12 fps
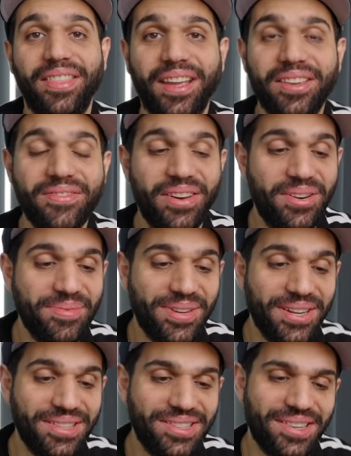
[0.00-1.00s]
Thank you very
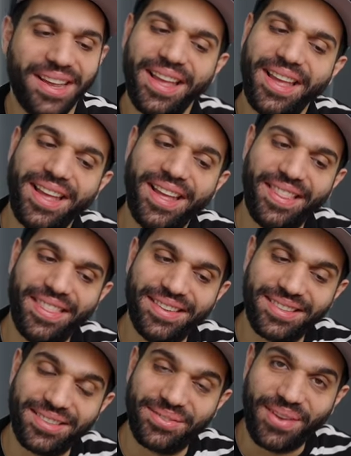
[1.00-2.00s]
much.
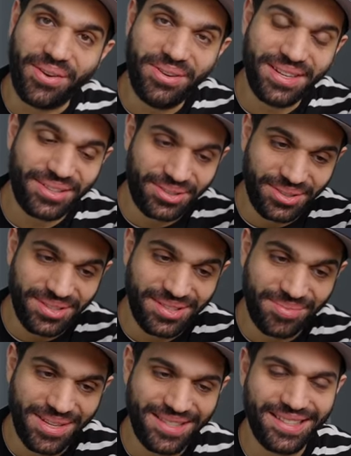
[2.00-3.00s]
This is very
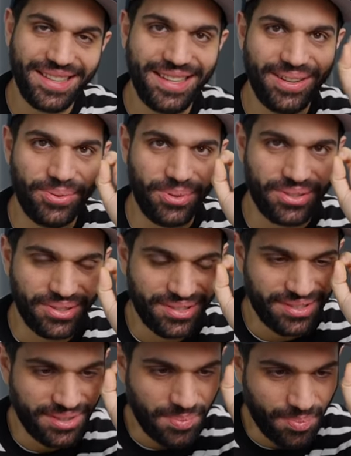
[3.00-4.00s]
Christmassy, which
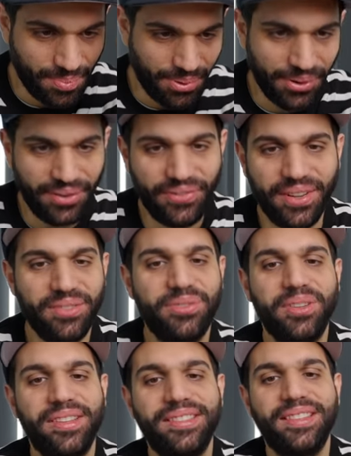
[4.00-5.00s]
is perfect
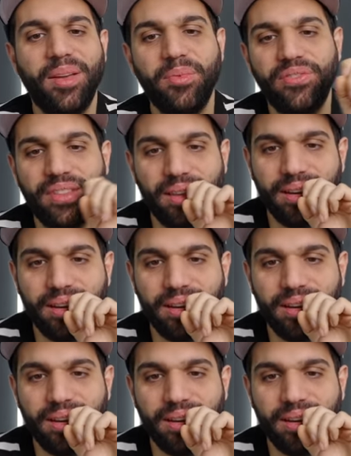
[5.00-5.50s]
for this time of the